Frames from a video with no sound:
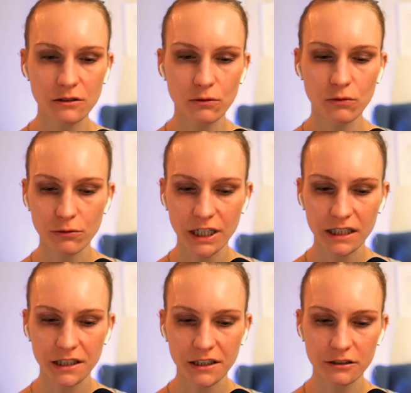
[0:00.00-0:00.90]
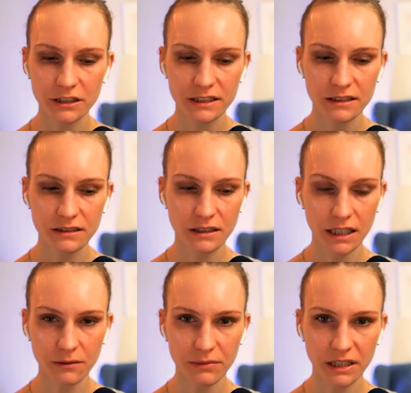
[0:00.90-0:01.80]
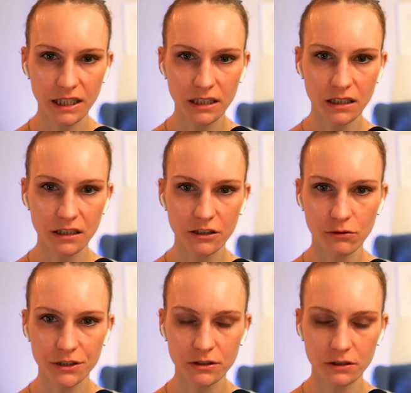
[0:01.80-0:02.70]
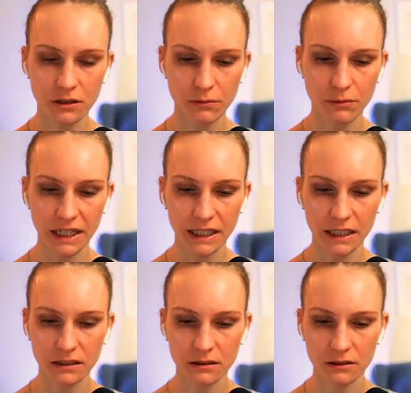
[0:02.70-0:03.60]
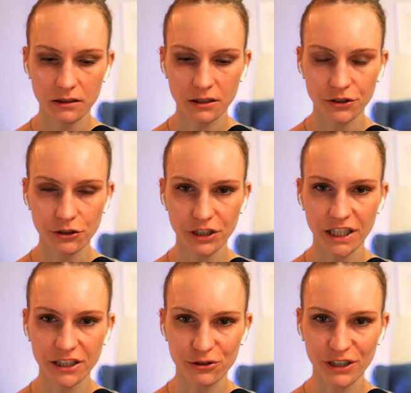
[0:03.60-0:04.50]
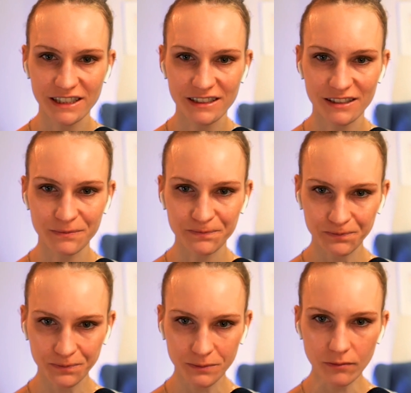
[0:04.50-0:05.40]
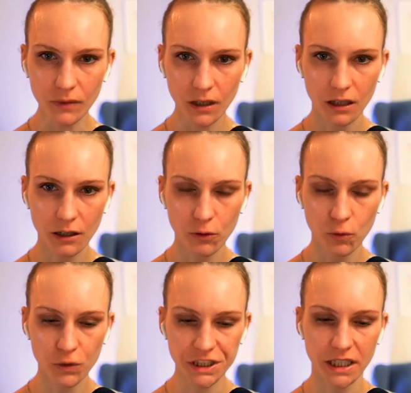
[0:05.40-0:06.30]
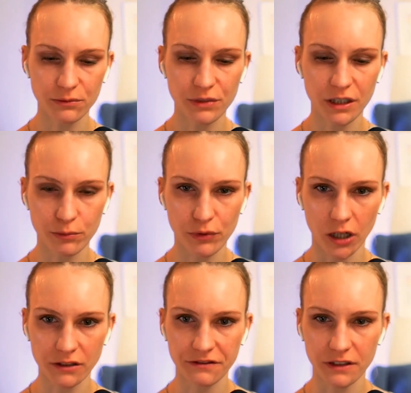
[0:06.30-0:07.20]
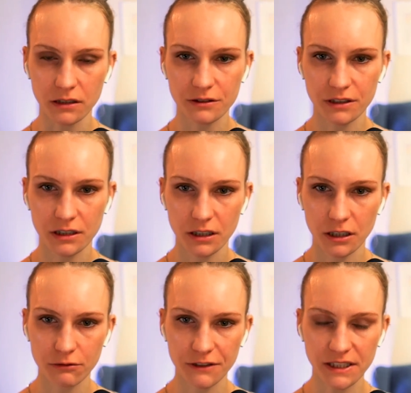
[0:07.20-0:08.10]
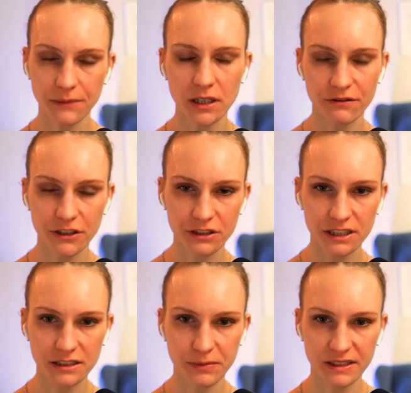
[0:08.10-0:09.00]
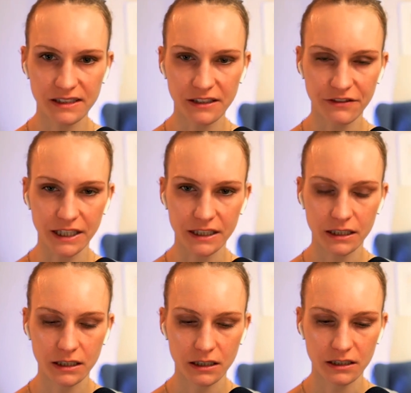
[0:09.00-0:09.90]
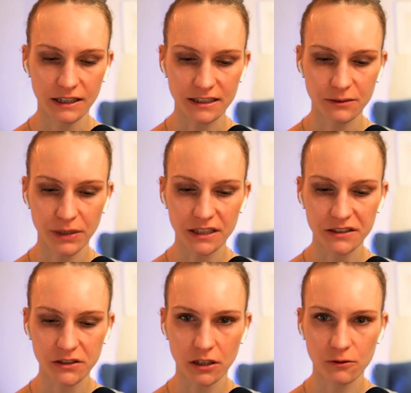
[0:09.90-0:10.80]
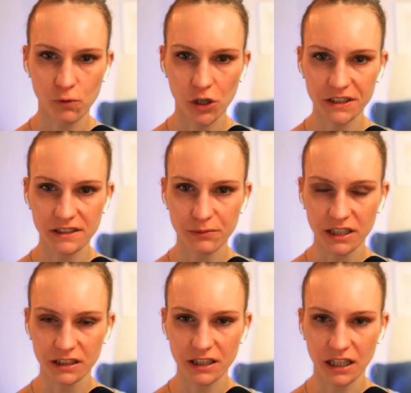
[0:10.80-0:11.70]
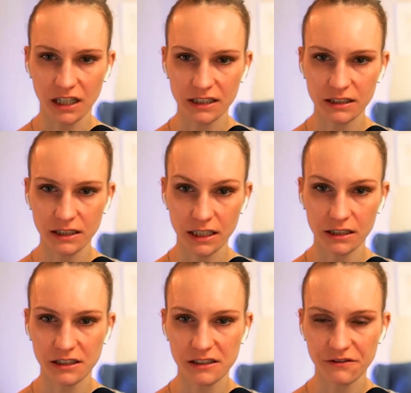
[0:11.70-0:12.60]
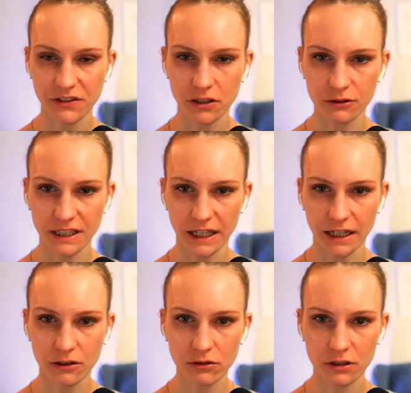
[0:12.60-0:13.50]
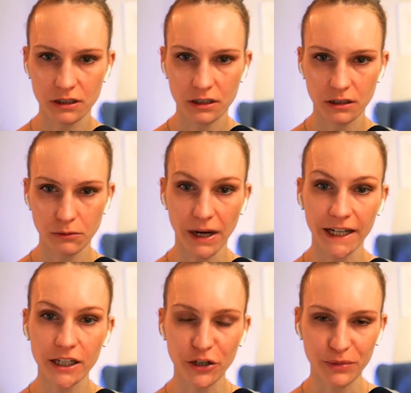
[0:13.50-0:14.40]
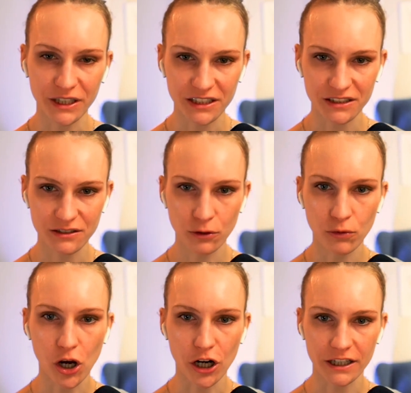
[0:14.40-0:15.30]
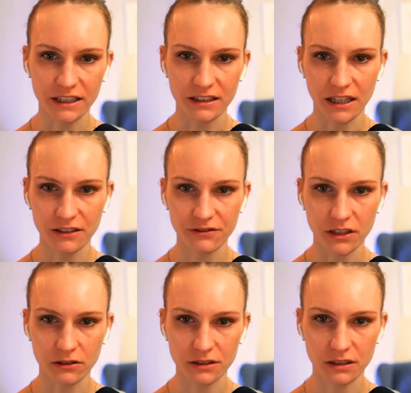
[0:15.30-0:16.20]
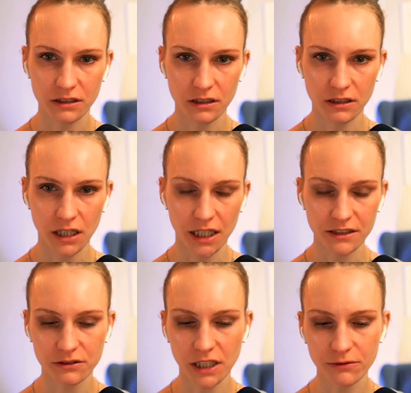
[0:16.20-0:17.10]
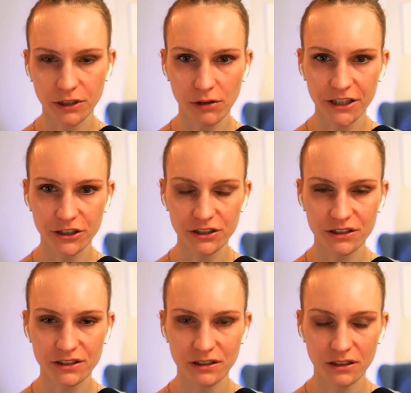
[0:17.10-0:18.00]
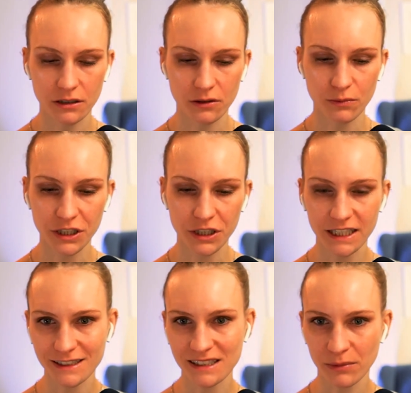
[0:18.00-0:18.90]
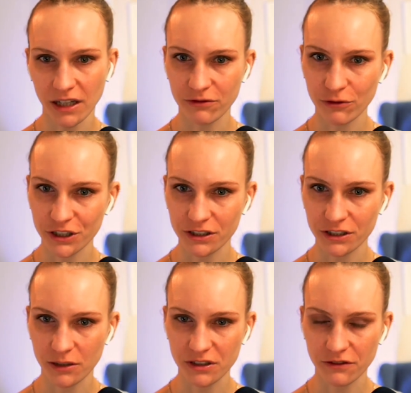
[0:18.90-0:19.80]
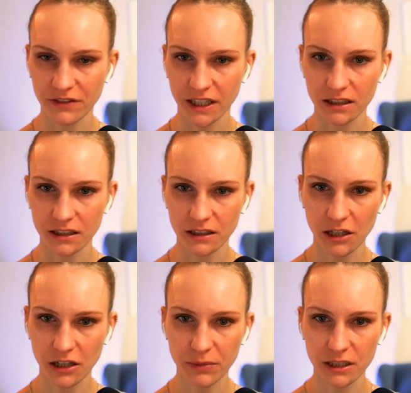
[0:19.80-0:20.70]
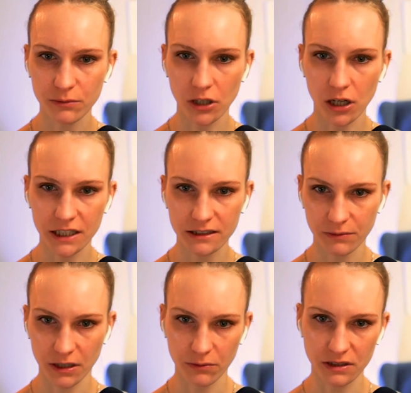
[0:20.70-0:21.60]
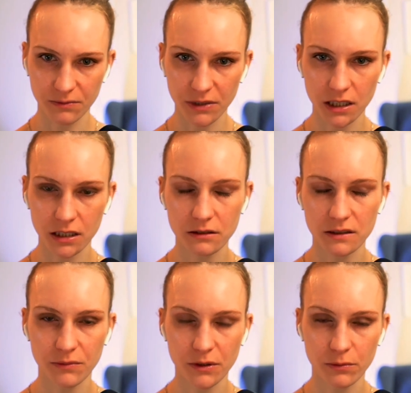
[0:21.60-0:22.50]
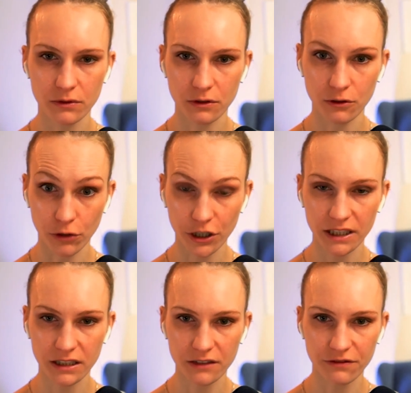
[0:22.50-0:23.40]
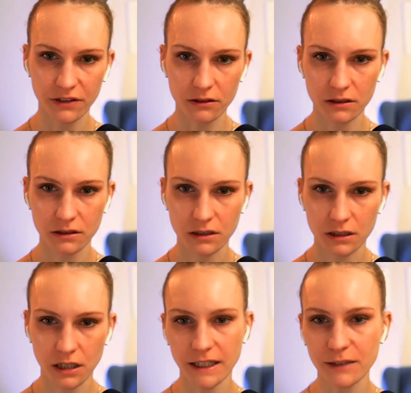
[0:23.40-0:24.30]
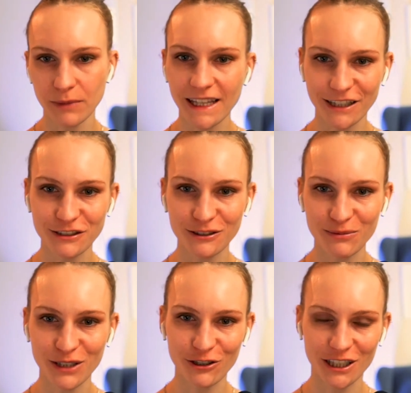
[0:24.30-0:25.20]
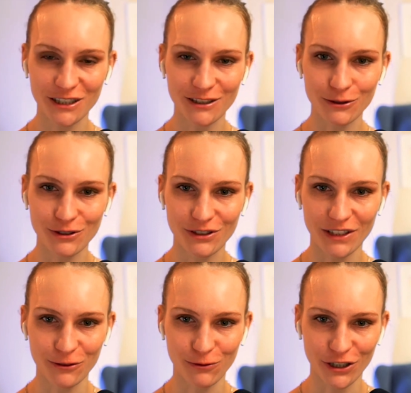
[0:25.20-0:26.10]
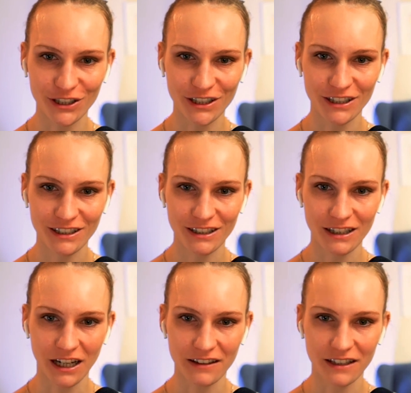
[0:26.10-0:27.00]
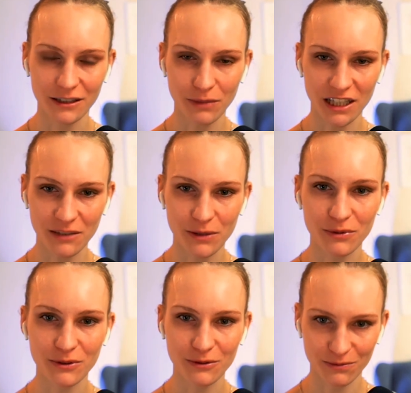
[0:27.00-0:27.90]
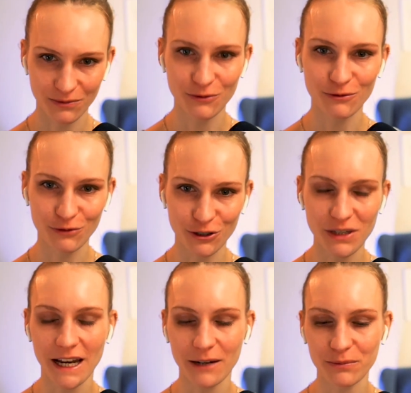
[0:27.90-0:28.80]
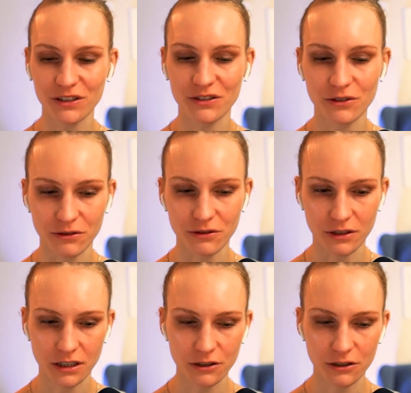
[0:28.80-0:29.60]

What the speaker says: so what I hear is in the beginning, you want to combine your interest, which can be a broad field, with something very specific that's based on what is being done in this field now by companies who are in that field. And so that requires putting in some effort in terms of finding the company blogs, maybe speaking to some people who work in that field. And that might actually be a good excuse to network. I think many people would be happy to